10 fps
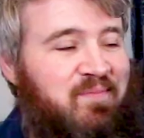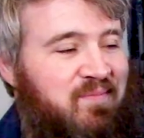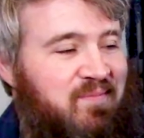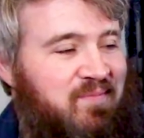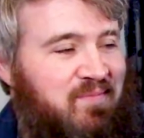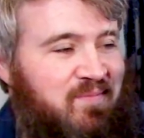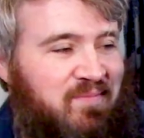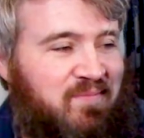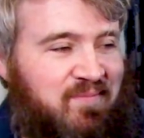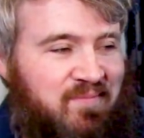
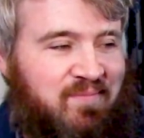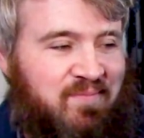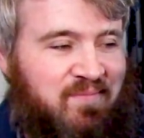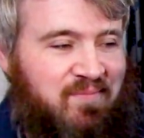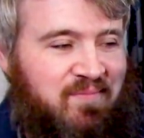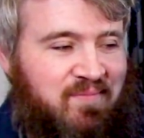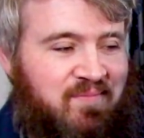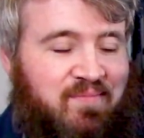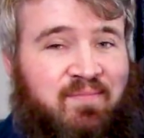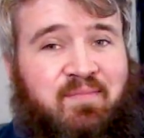
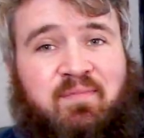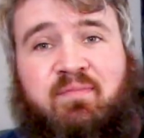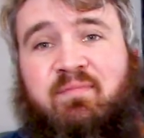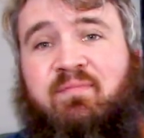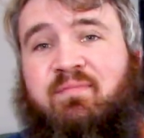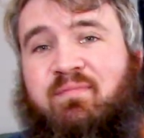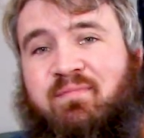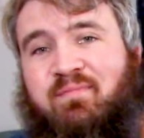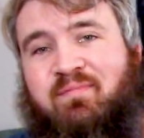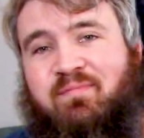
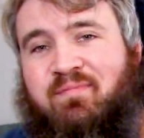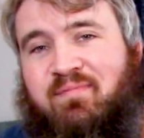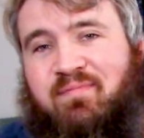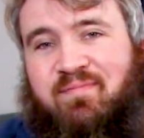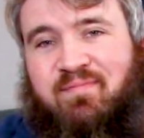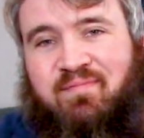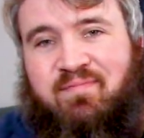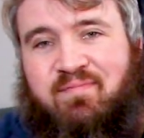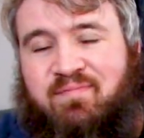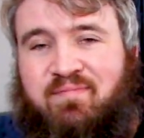
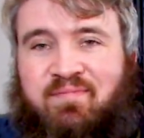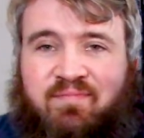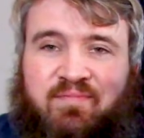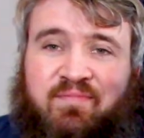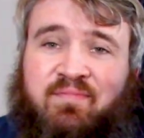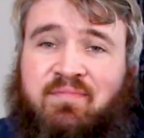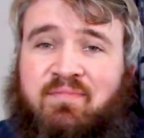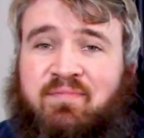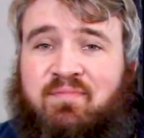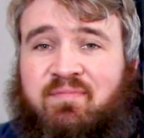
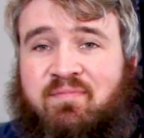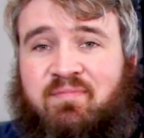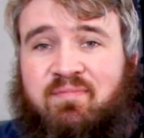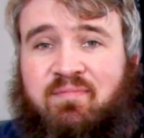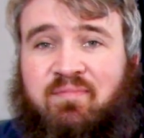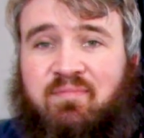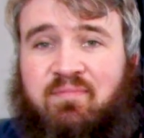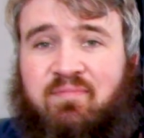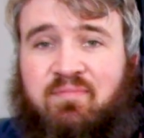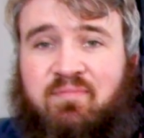
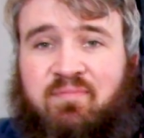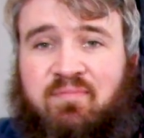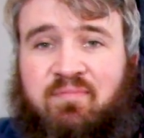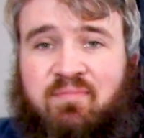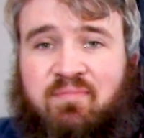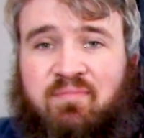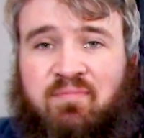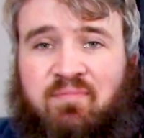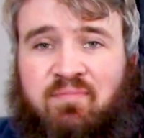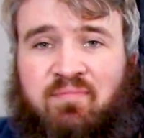
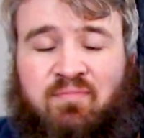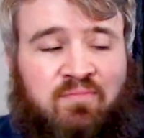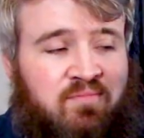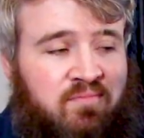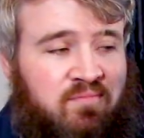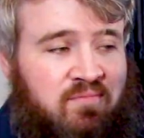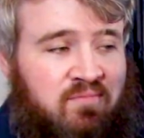This person isn't speaking.